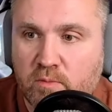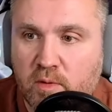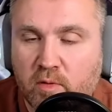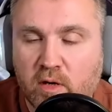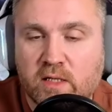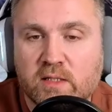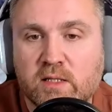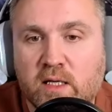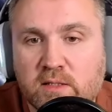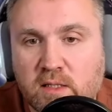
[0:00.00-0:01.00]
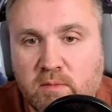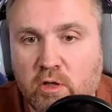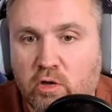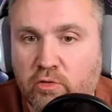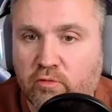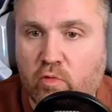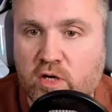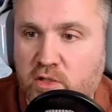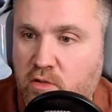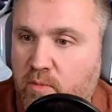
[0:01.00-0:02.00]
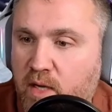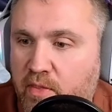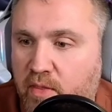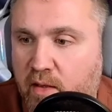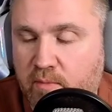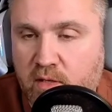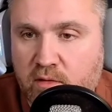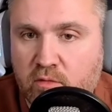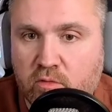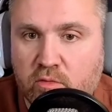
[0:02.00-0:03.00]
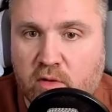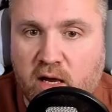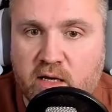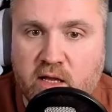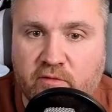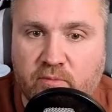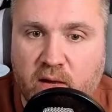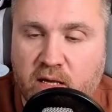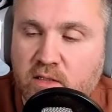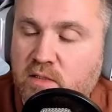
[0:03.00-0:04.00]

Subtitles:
People are asking me a lot of questions about them, and the guide I've made